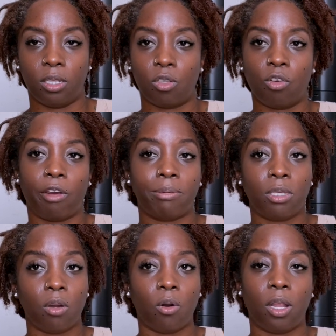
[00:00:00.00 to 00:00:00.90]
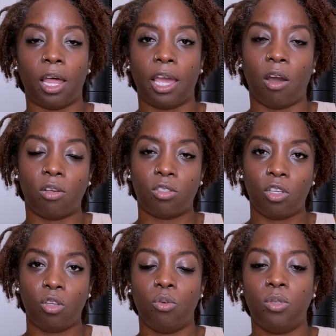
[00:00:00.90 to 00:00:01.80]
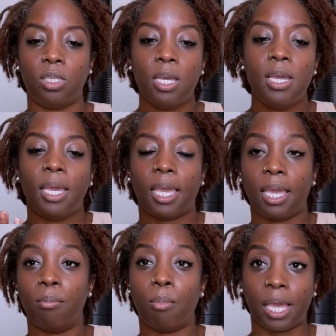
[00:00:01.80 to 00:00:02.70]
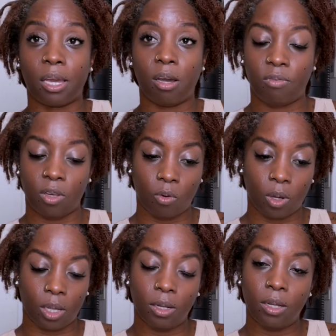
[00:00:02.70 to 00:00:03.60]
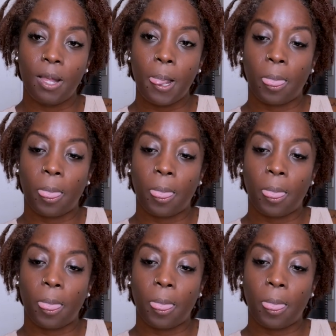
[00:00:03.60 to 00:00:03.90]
So grapeseed oil I also use in my covet oil.